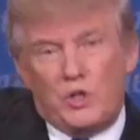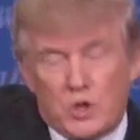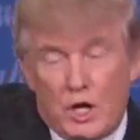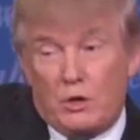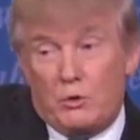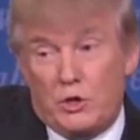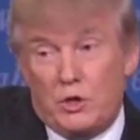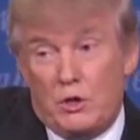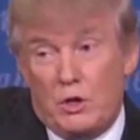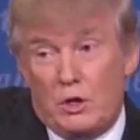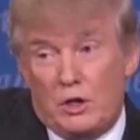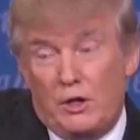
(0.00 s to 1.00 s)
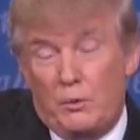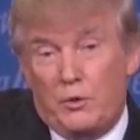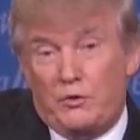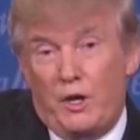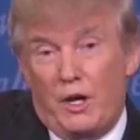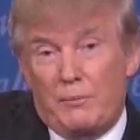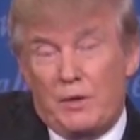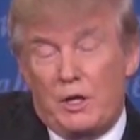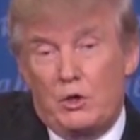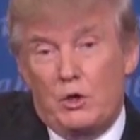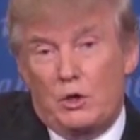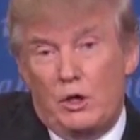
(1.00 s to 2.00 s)
Secretary Clinton was saying
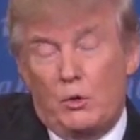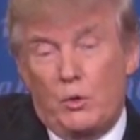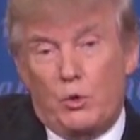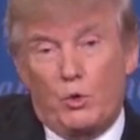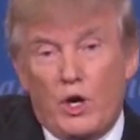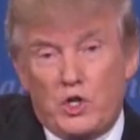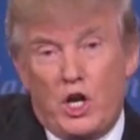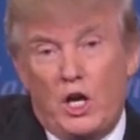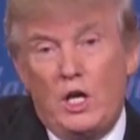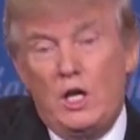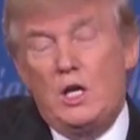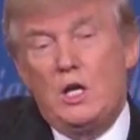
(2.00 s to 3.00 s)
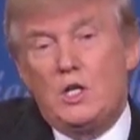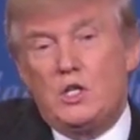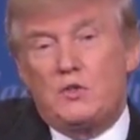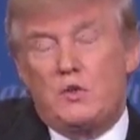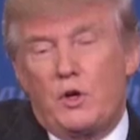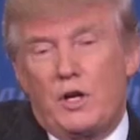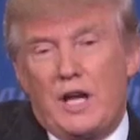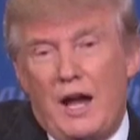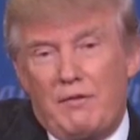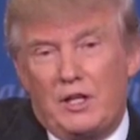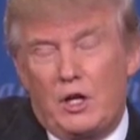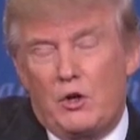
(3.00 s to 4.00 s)
about nuclear with Russia, she's very
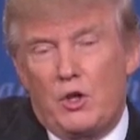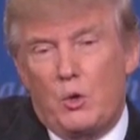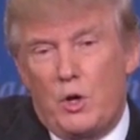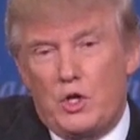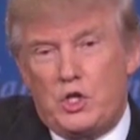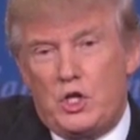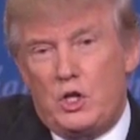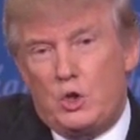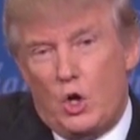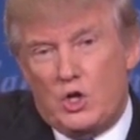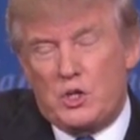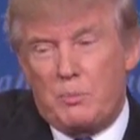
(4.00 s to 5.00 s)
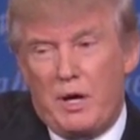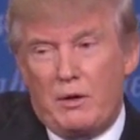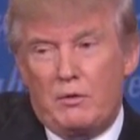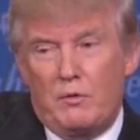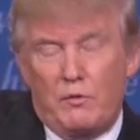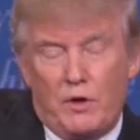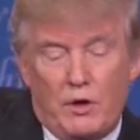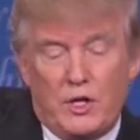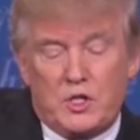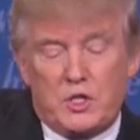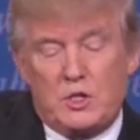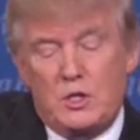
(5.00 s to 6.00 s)
cavalier in the way she talks about
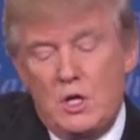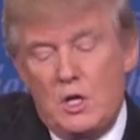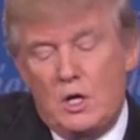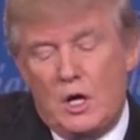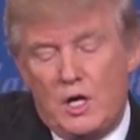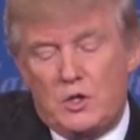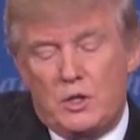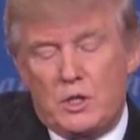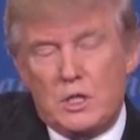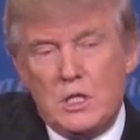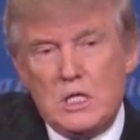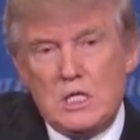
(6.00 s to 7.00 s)
various countries.